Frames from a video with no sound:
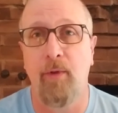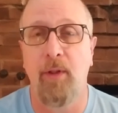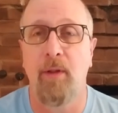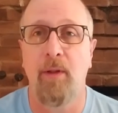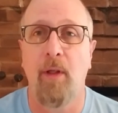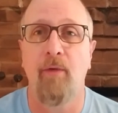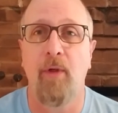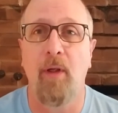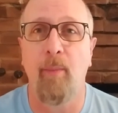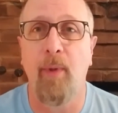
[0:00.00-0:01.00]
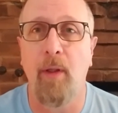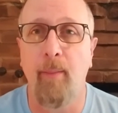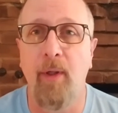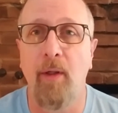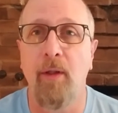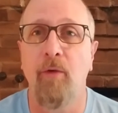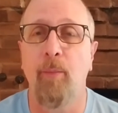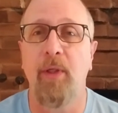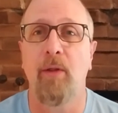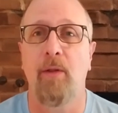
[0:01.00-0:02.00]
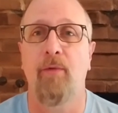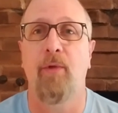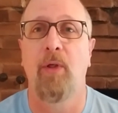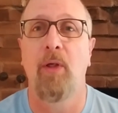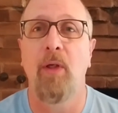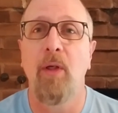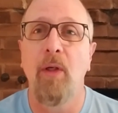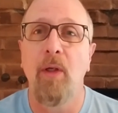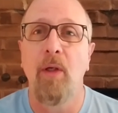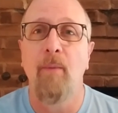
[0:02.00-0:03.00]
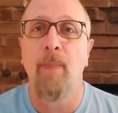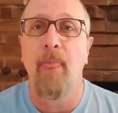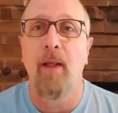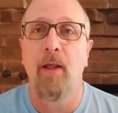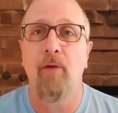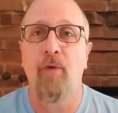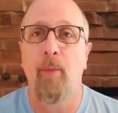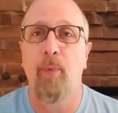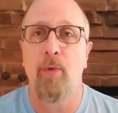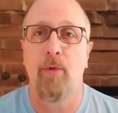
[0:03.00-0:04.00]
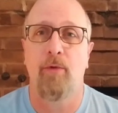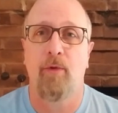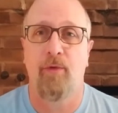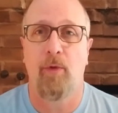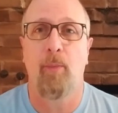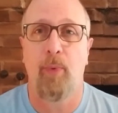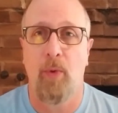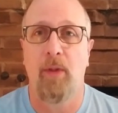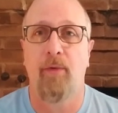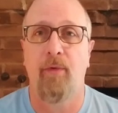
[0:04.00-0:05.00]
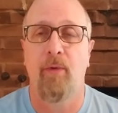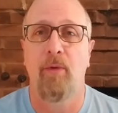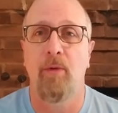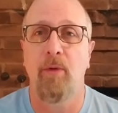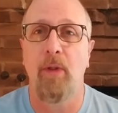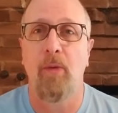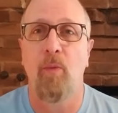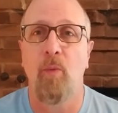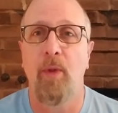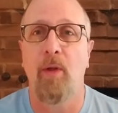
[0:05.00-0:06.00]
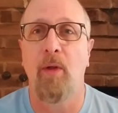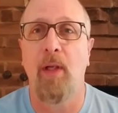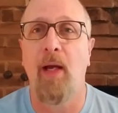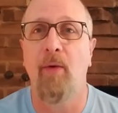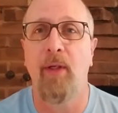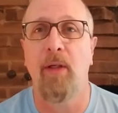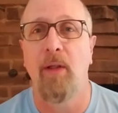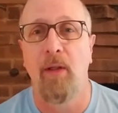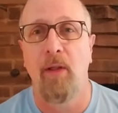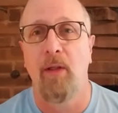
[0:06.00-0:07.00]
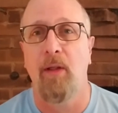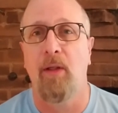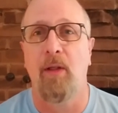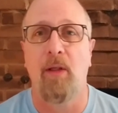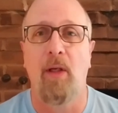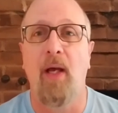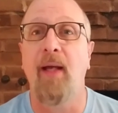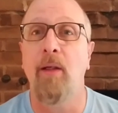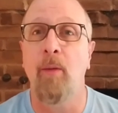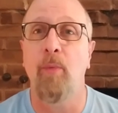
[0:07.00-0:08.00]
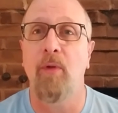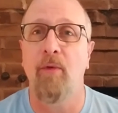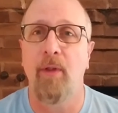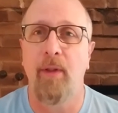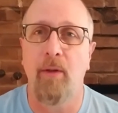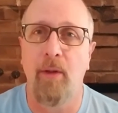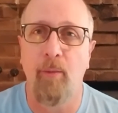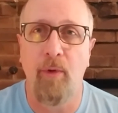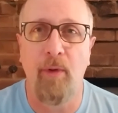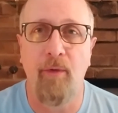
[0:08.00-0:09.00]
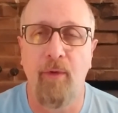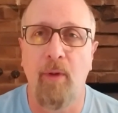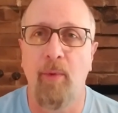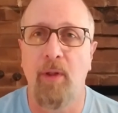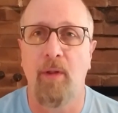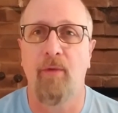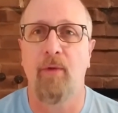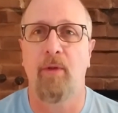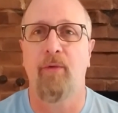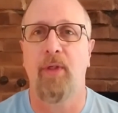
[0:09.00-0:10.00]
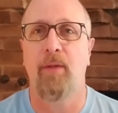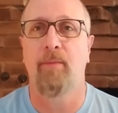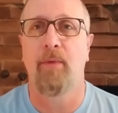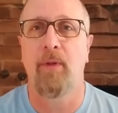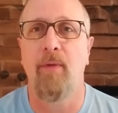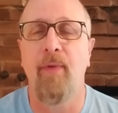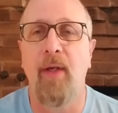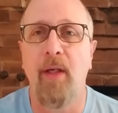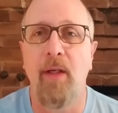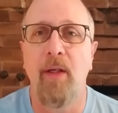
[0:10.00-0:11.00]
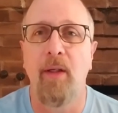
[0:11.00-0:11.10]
It doesn't help all Americans, because if our borders are still porous and we're allowing a high number of illegal immigrants to come into this country, then